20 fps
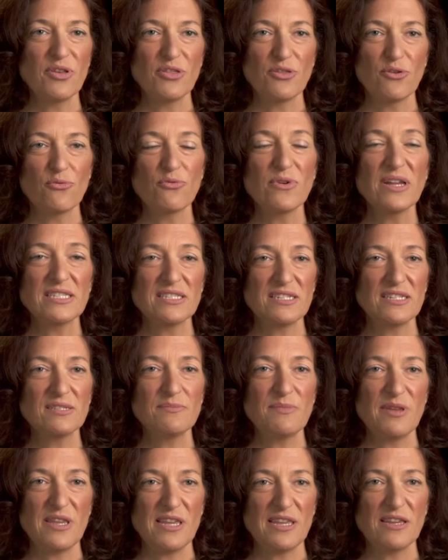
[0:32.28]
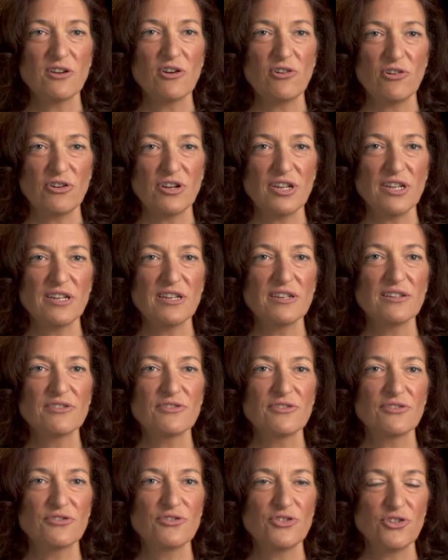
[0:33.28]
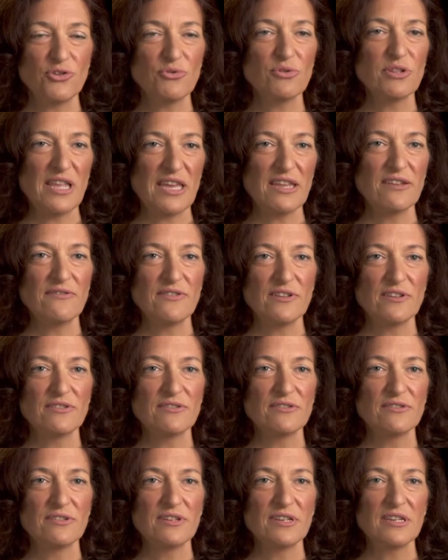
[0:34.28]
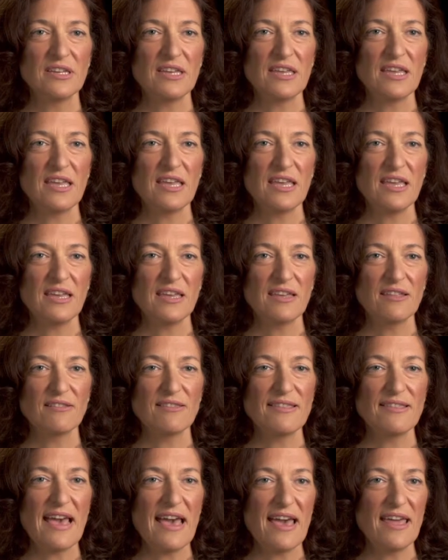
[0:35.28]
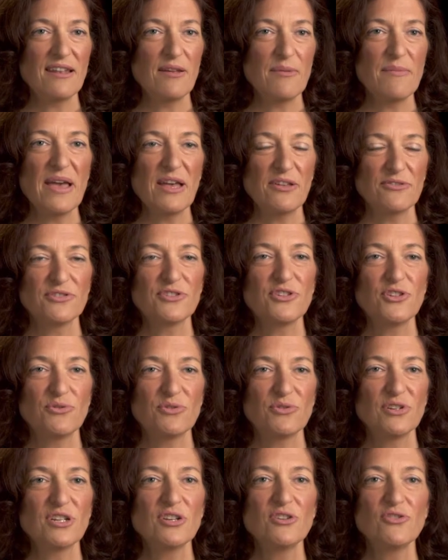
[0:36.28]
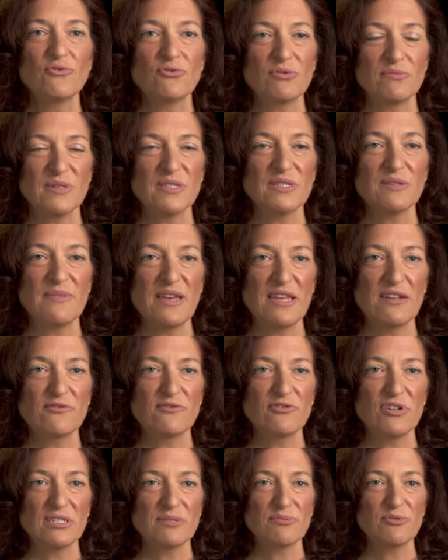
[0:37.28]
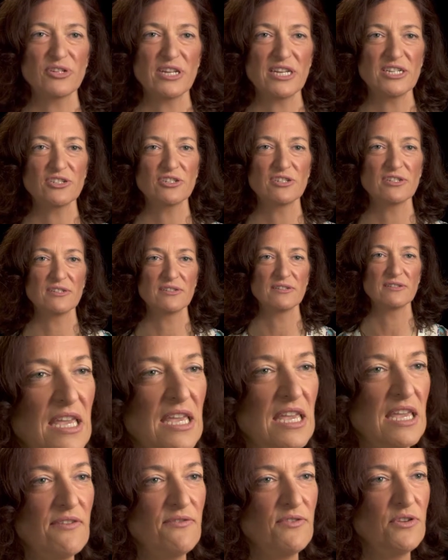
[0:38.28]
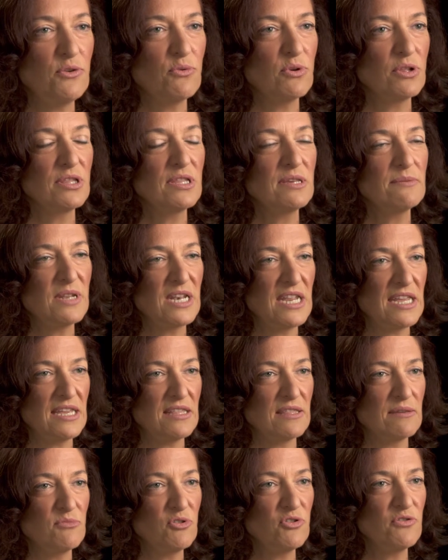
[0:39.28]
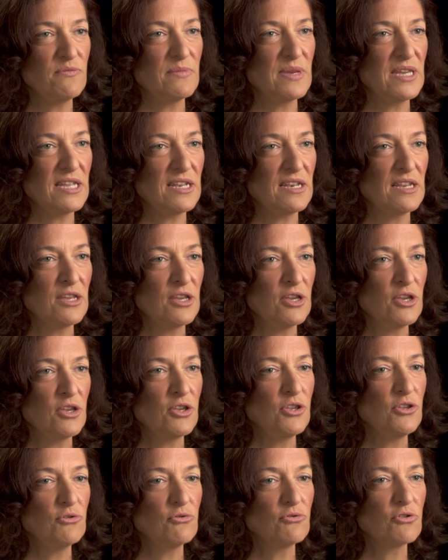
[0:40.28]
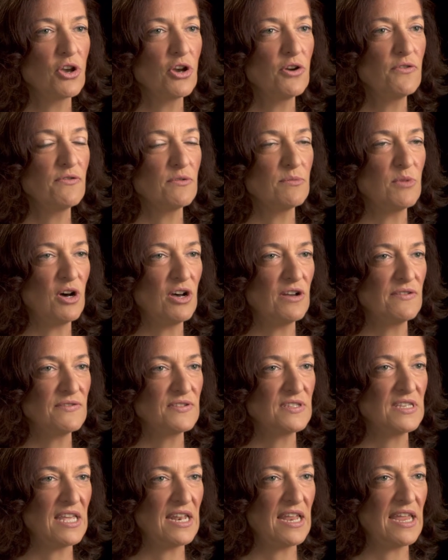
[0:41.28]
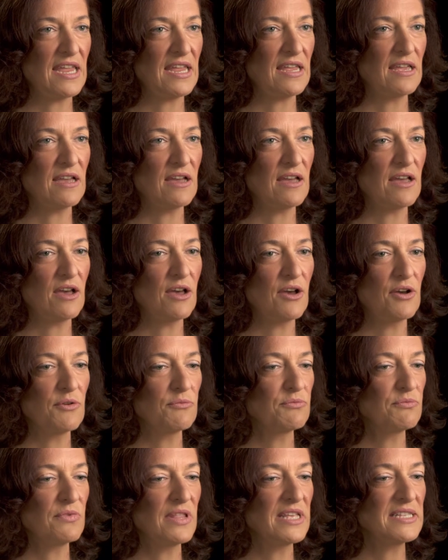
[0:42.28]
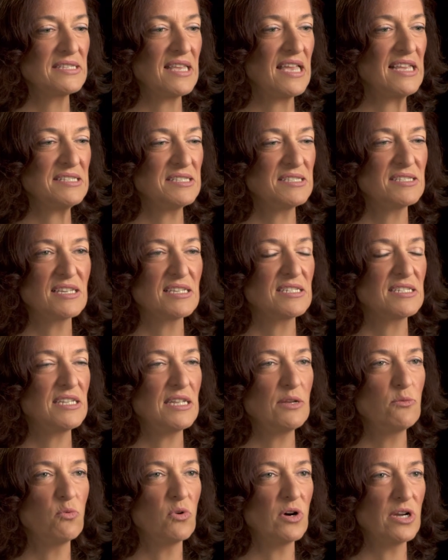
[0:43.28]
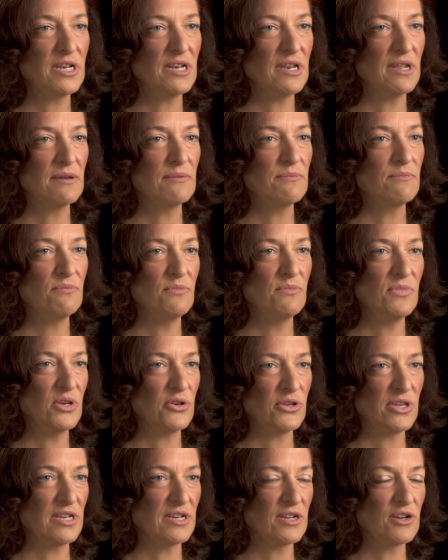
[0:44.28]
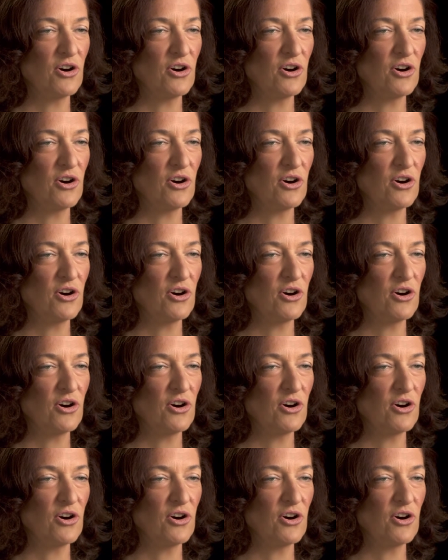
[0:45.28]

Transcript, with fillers: but the rest is being carted to a landfill. And that amounts to an enormous amount of transportation. If you eliminate the movement, you'll go from offsetting, let's say, 61 million